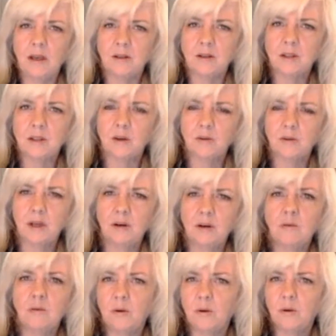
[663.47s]
And so
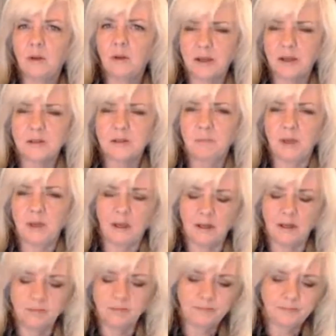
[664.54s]
their role has
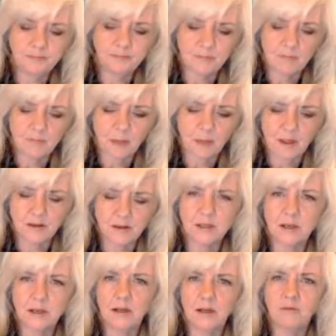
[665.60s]
been
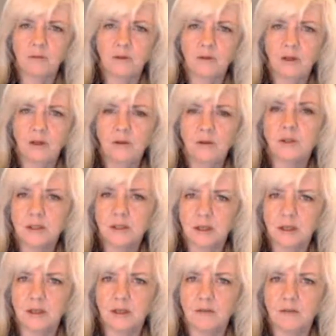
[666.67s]
hugely
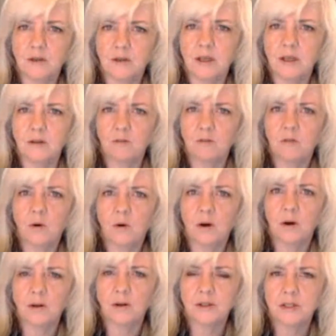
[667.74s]
significant
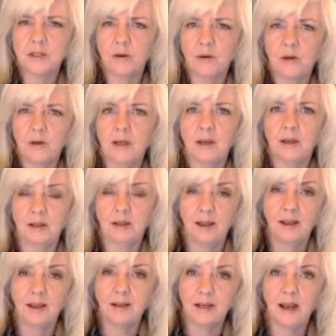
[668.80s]
for Syria
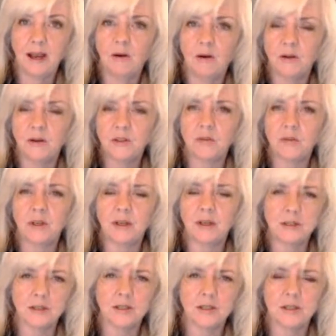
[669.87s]
now, as
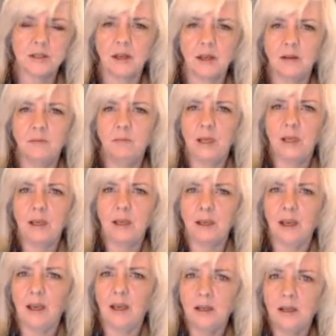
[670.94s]
Vanessa said,
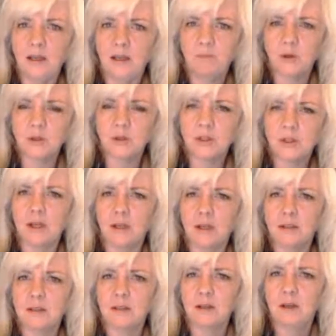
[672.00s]
being
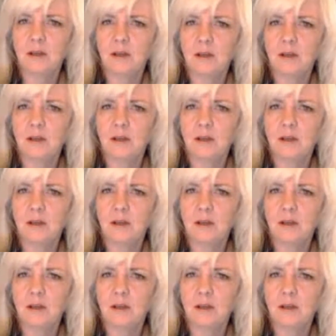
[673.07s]
80%